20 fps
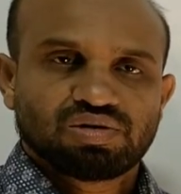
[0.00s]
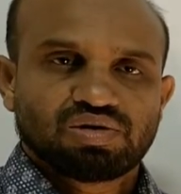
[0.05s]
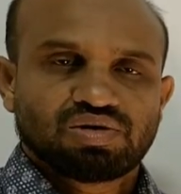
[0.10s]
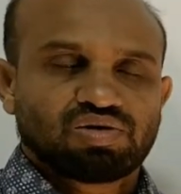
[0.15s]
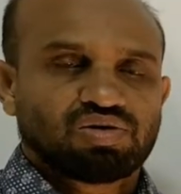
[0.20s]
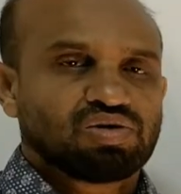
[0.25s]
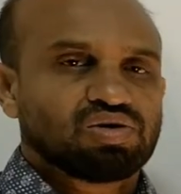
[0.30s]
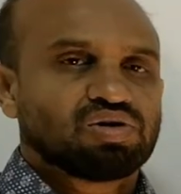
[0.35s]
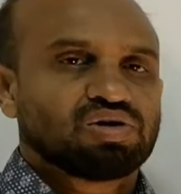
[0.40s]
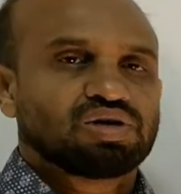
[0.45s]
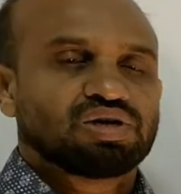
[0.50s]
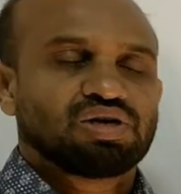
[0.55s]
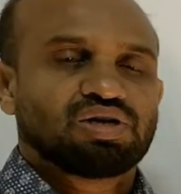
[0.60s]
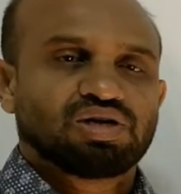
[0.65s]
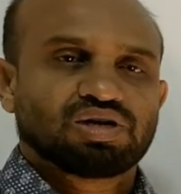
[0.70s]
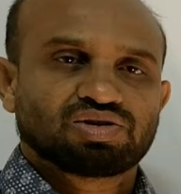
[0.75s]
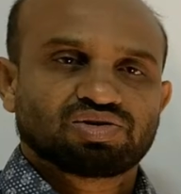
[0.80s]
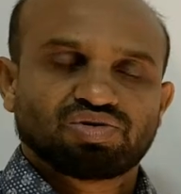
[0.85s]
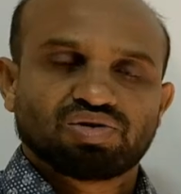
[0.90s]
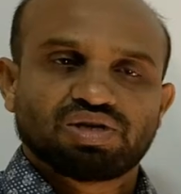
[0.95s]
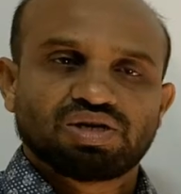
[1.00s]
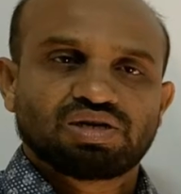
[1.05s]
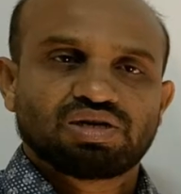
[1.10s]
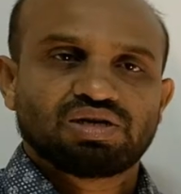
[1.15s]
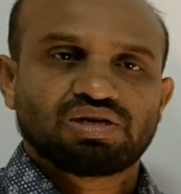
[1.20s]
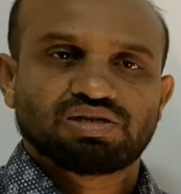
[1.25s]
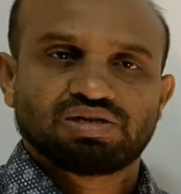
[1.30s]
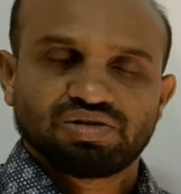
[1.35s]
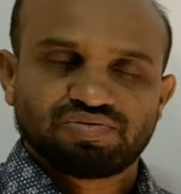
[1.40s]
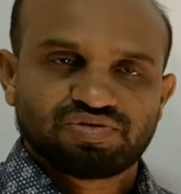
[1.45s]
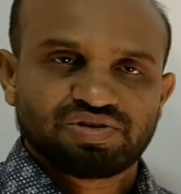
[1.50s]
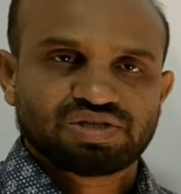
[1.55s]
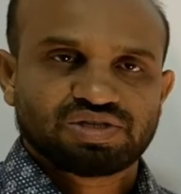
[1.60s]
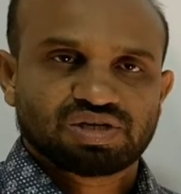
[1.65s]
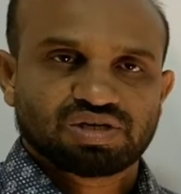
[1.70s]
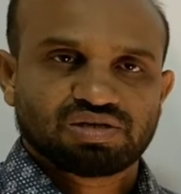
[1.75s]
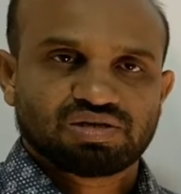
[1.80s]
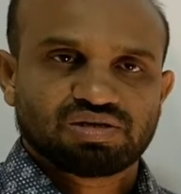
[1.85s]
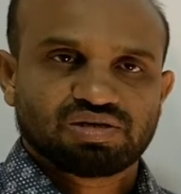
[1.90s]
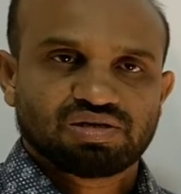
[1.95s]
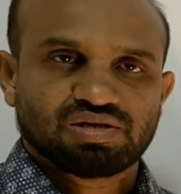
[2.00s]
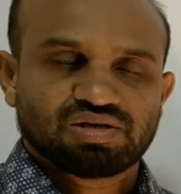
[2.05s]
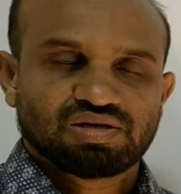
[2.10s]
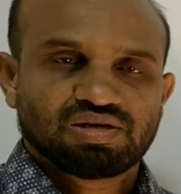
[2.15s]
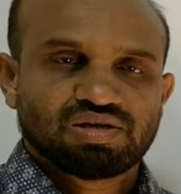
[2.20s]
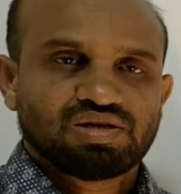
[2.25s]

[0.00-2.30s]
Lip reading: or electronically deficient,